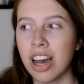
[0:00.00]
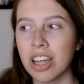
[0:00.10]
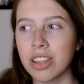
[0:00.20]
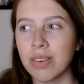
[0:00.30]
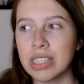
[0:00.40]

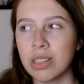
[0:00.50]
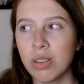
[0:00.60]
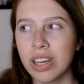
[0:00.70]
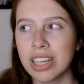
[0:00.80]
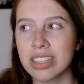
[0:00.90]
Although I do
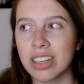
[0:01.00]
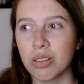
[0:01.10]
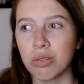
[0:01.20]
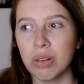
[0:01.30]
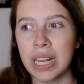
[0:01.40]
think it's going
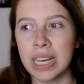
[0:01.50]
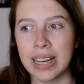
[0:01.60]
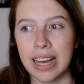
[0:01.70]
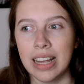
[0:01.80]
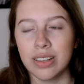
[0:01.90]
to rain
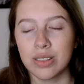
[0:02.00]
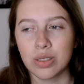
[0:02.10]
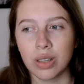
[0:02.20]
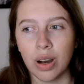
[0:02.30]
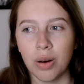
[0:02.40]
again,
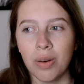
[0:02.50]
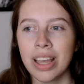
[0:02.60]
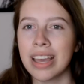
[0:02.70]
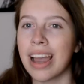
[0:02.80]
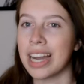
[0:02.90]
so
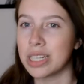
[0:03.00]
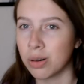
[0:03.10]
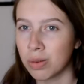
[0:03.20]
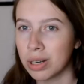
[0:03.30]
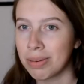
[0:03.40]
I
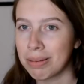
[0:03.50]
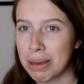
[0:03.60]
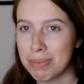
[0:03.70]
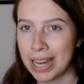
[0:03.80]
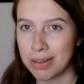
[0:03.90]
don't want to bring
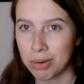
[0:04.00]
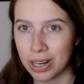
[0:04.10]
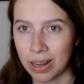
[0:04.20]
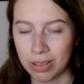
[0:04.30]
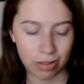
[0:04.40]
my penny
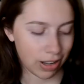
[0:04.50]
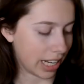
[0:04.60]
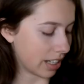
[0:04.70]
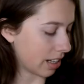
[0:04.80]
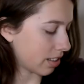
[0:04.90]
board out in the rain.